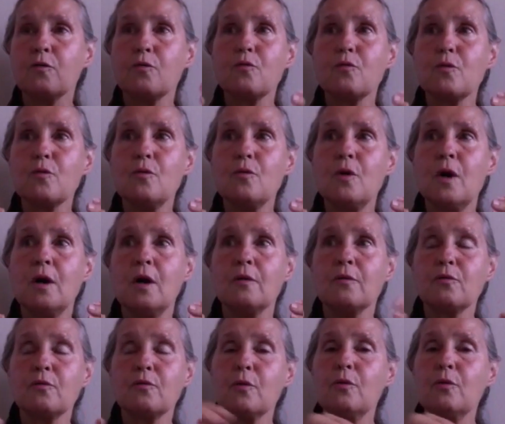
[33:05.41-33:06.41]
through
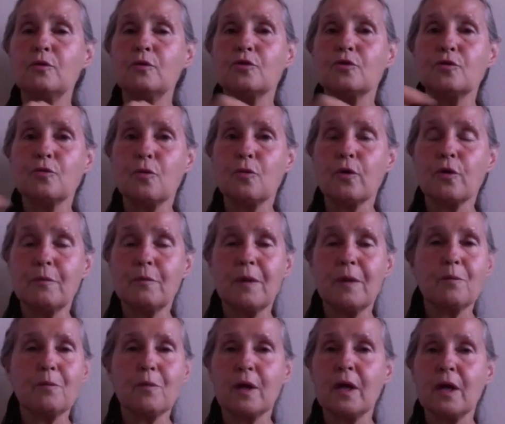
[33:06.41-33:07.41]
stored
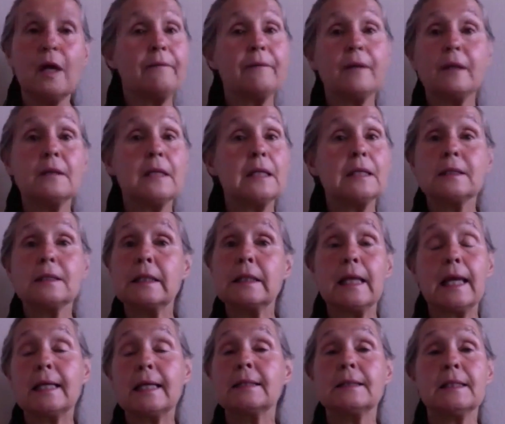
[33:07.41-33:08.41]
memory that
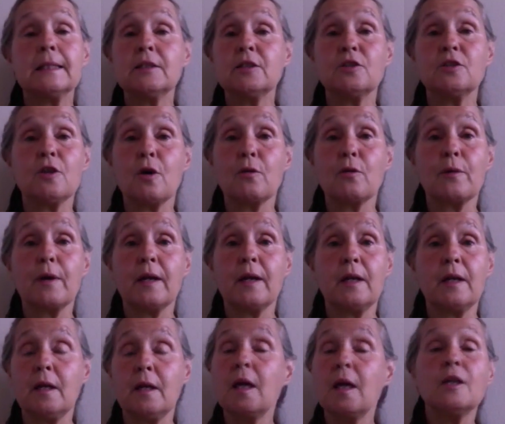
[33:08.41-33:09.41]
doesn't exist
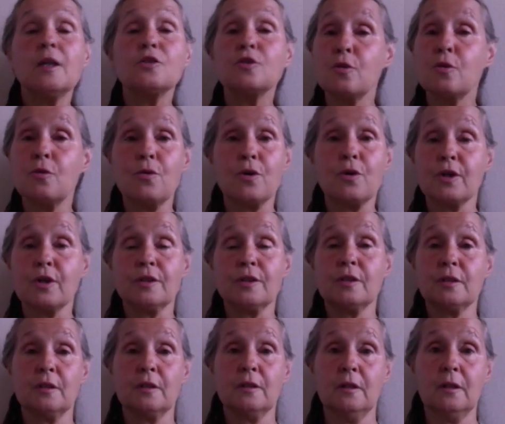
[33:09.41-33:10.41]
already. It's
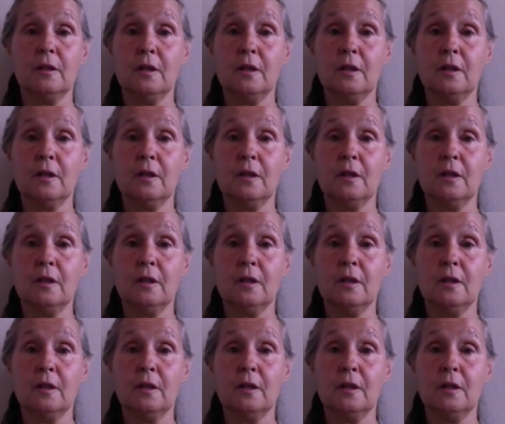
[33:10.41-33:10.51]
yours.